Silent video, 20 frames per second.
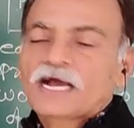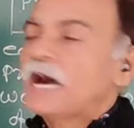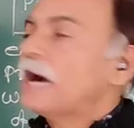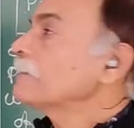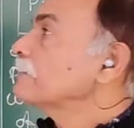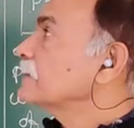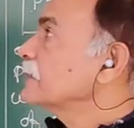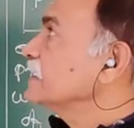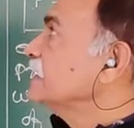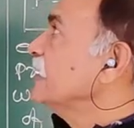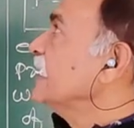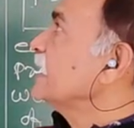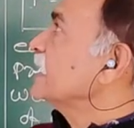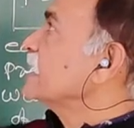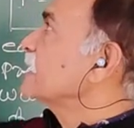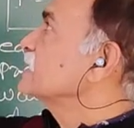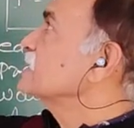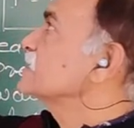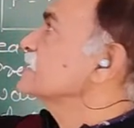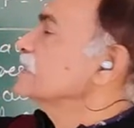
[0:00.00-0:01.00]
After
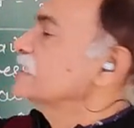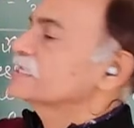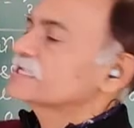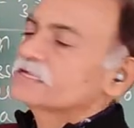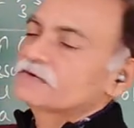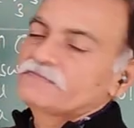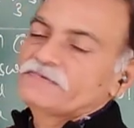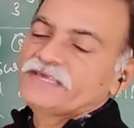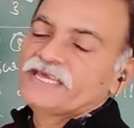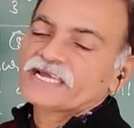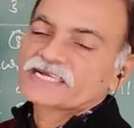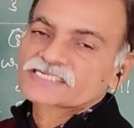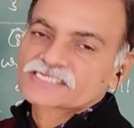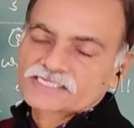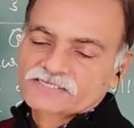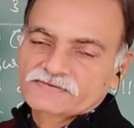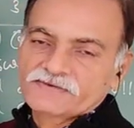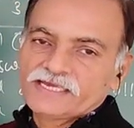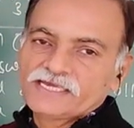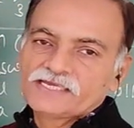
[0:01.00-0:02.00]
that, consider the
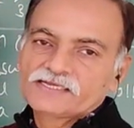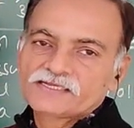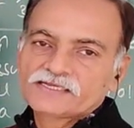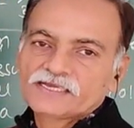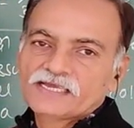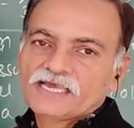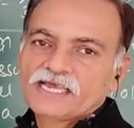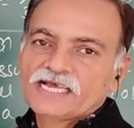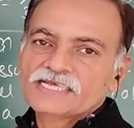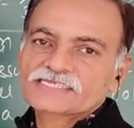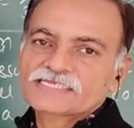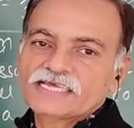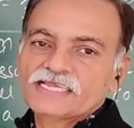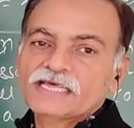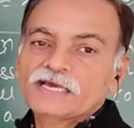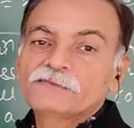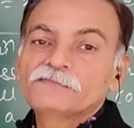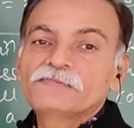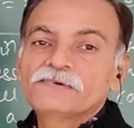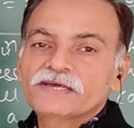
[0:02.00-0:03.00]
Vx square as
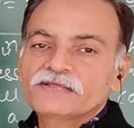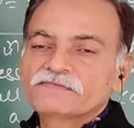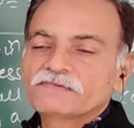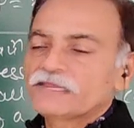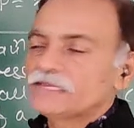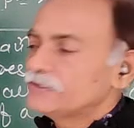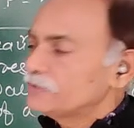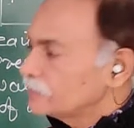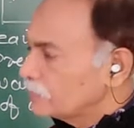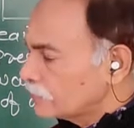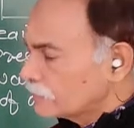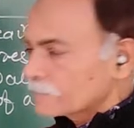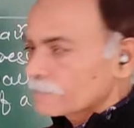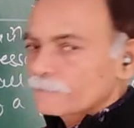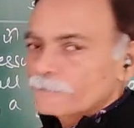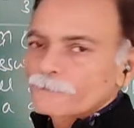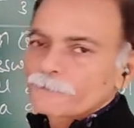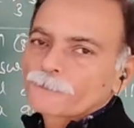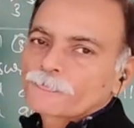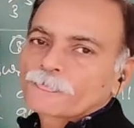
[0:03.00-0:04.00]
an average value,
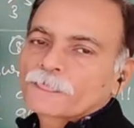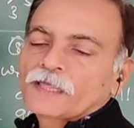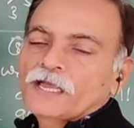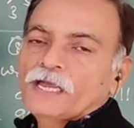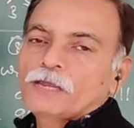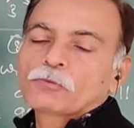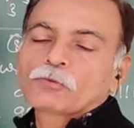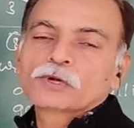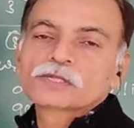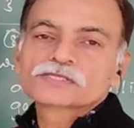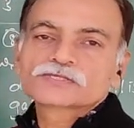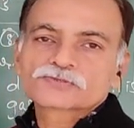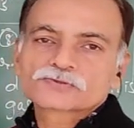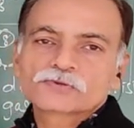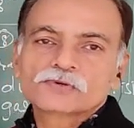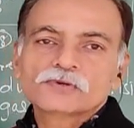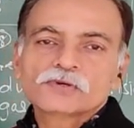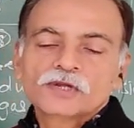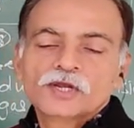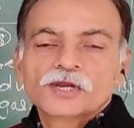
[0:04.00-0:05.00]
and
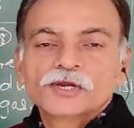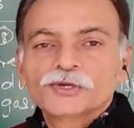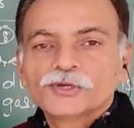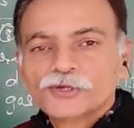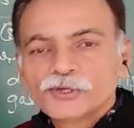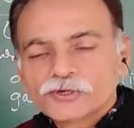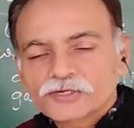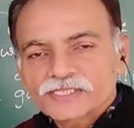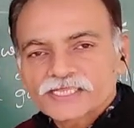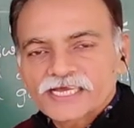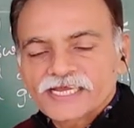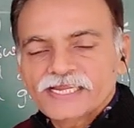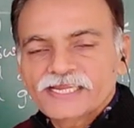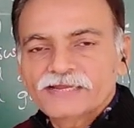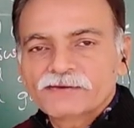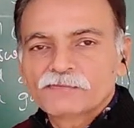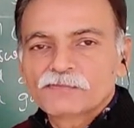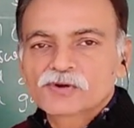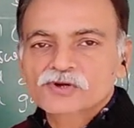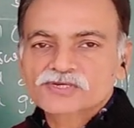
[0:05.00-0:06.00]
also due to the
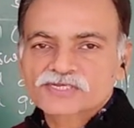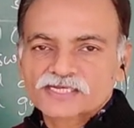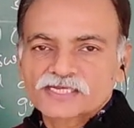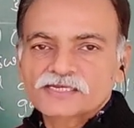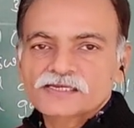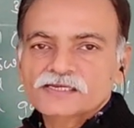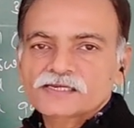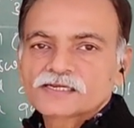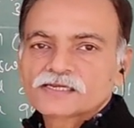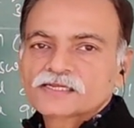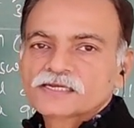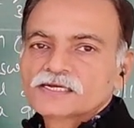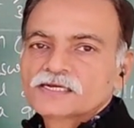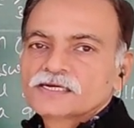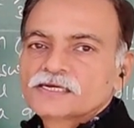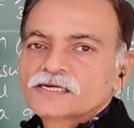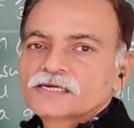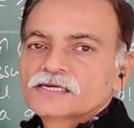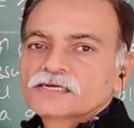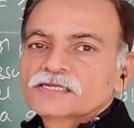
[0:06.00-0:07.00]
random motion,
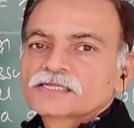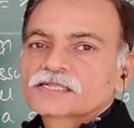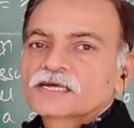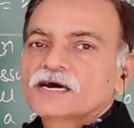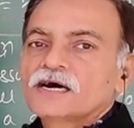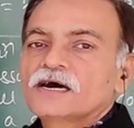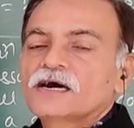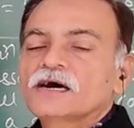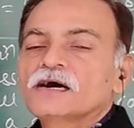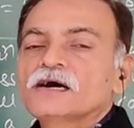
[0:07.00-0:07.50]
the